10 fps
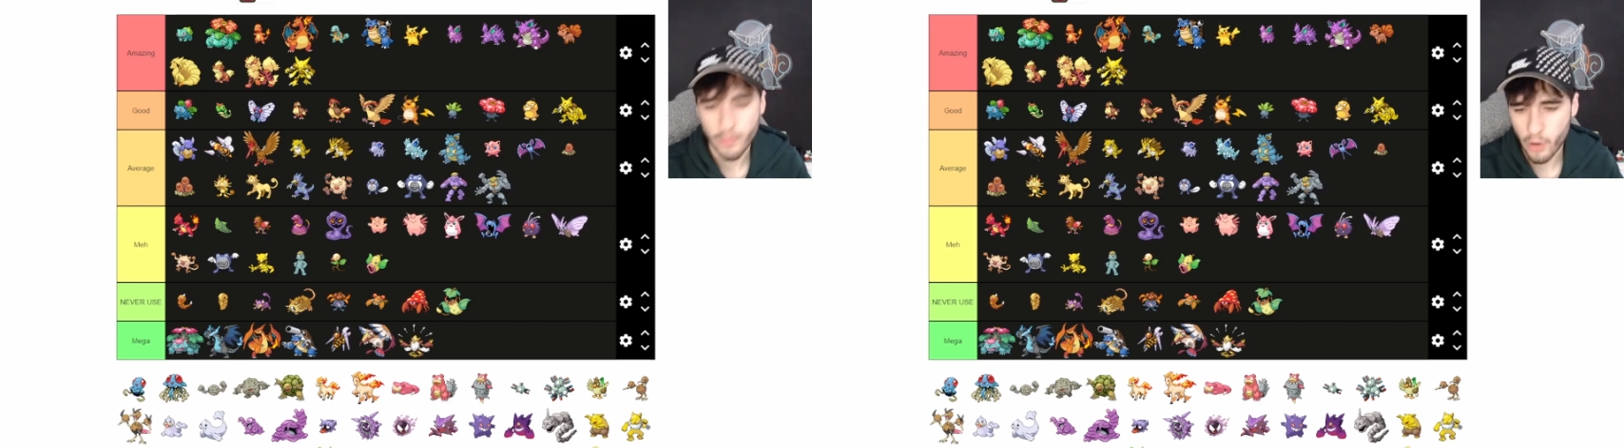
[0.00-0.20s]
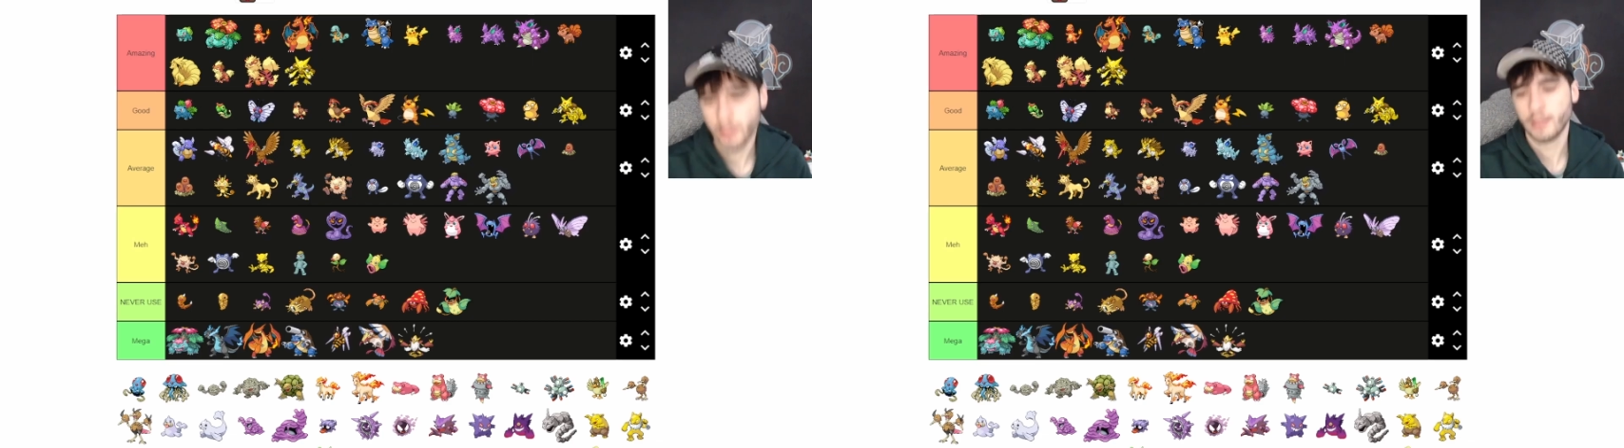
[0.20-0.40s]

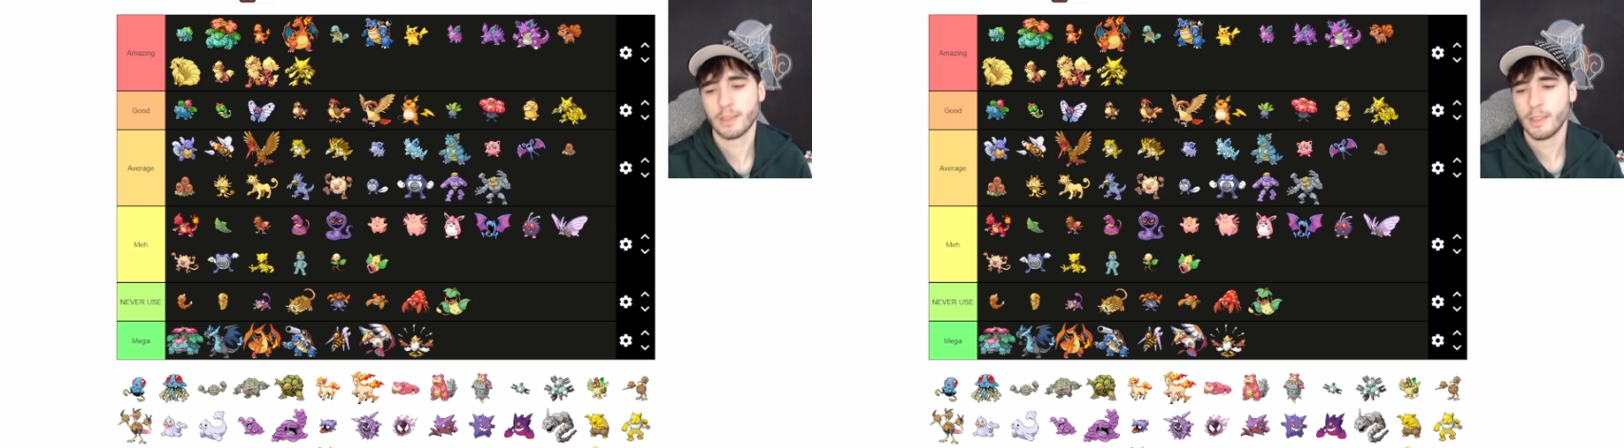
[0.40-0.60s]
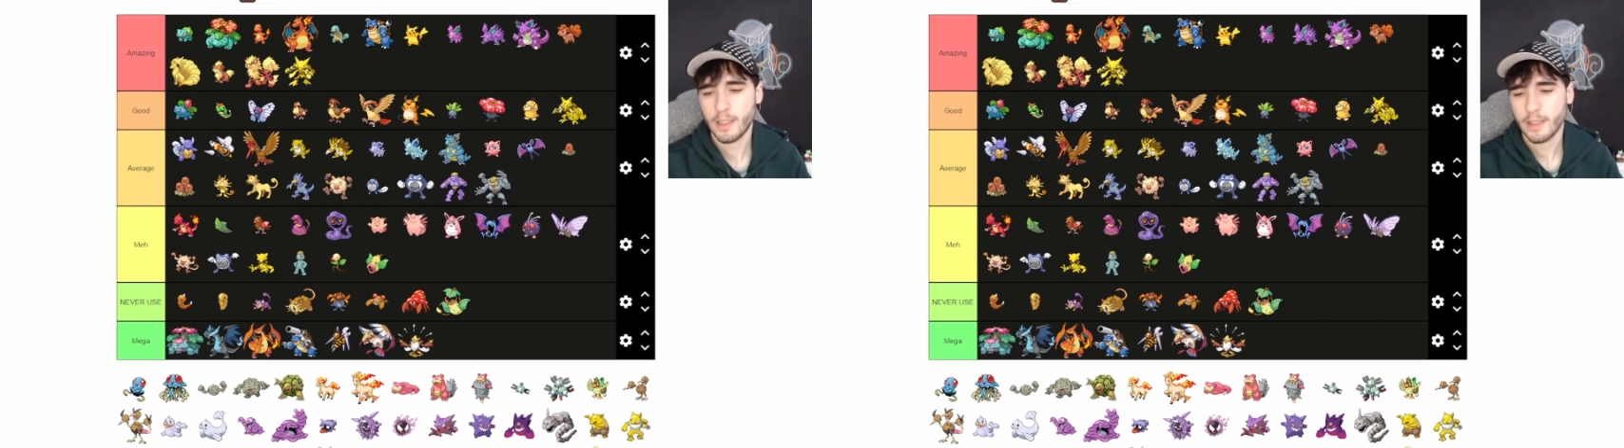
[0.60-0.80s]

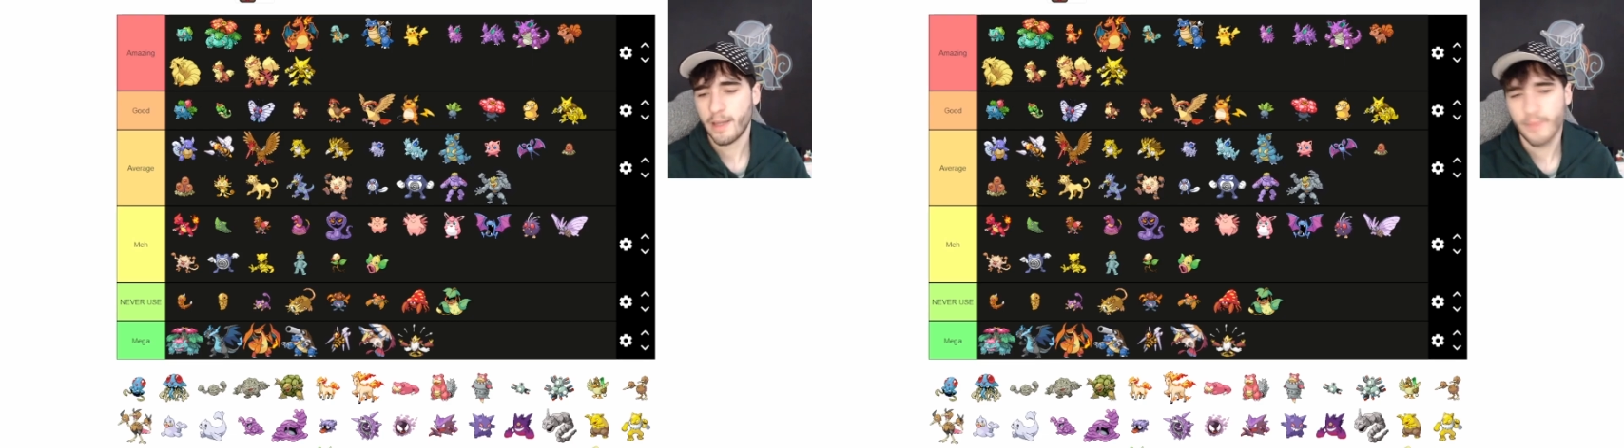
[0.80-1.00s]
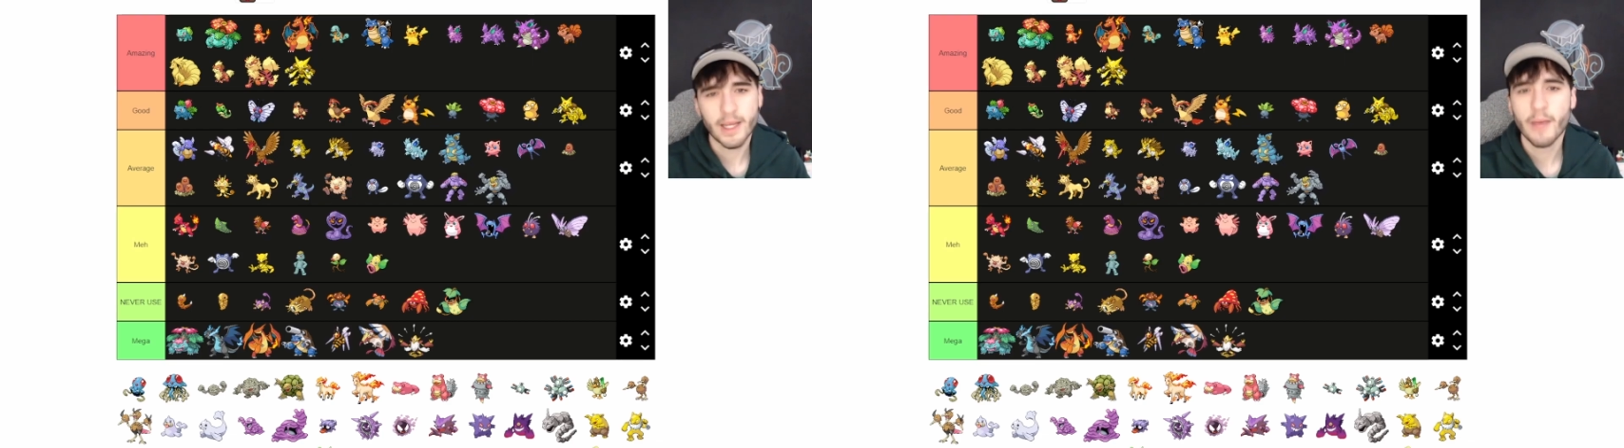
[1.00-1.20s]
point.
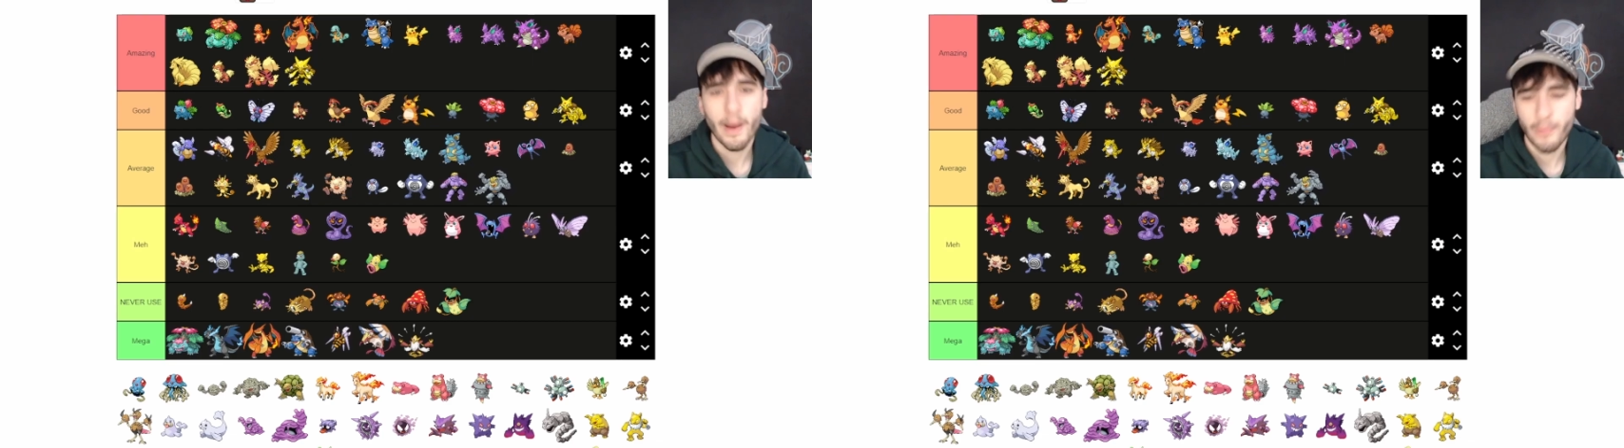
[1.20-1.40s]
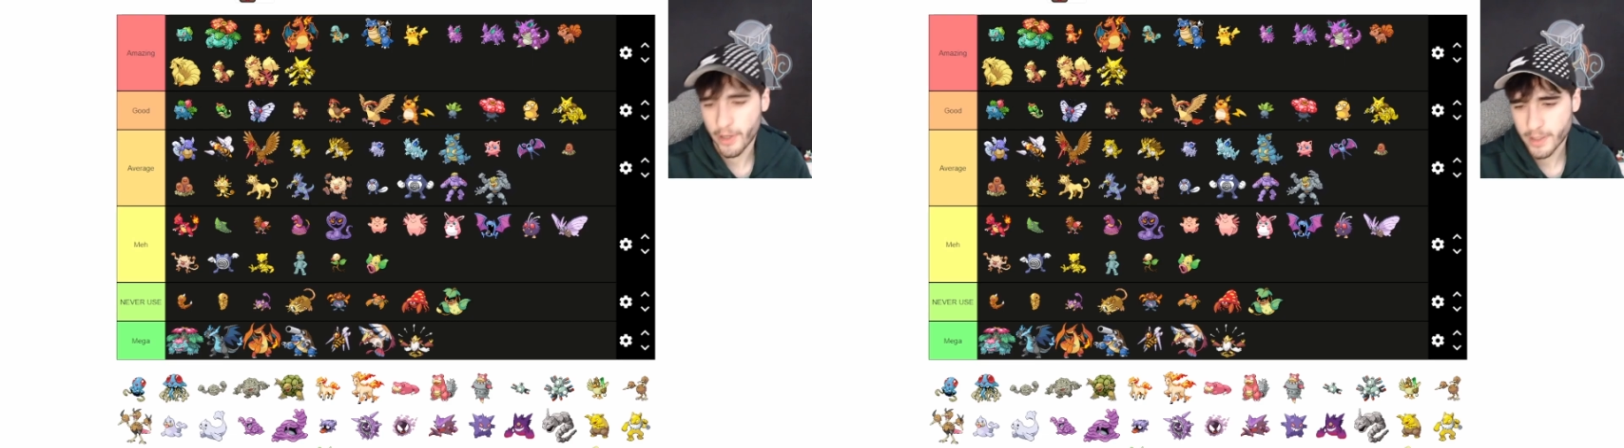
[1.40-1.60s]
I'm making
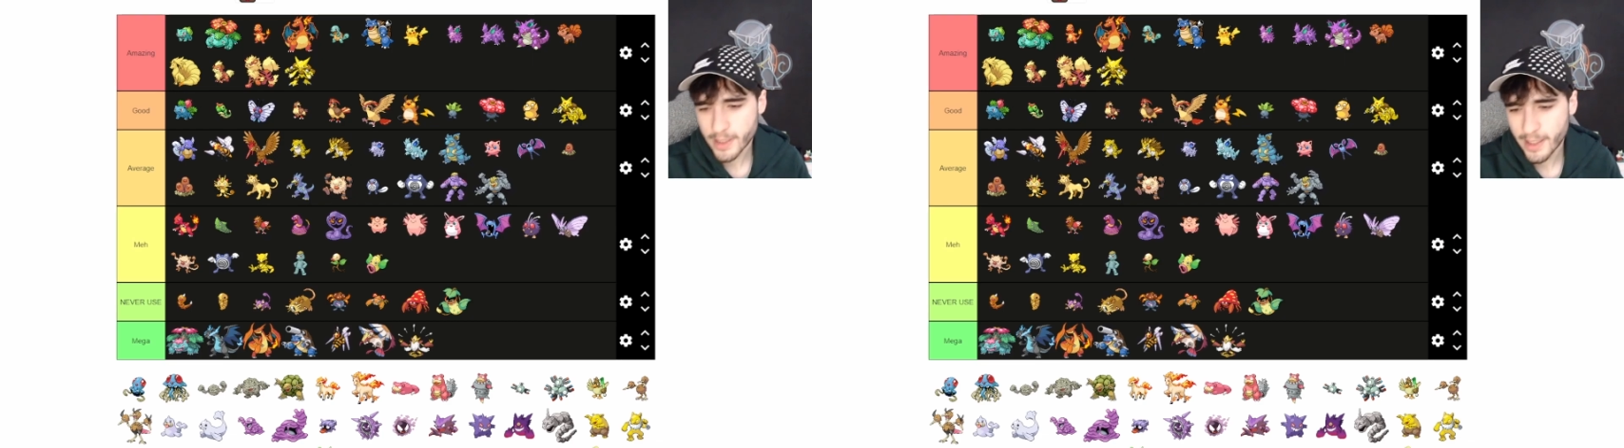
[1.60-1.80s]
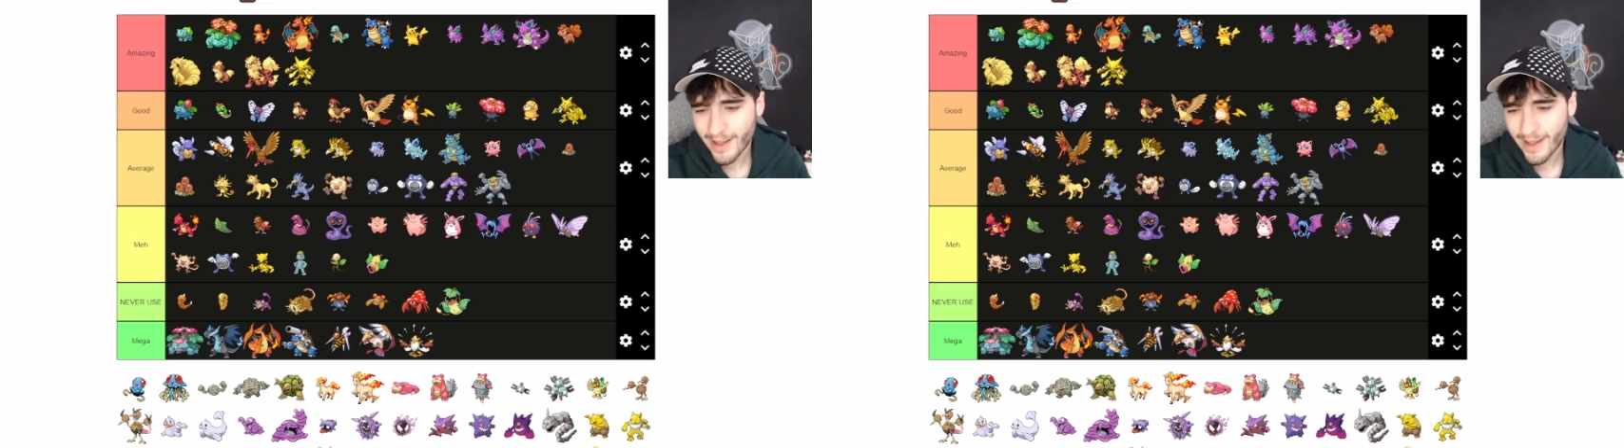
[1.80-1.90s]
my point.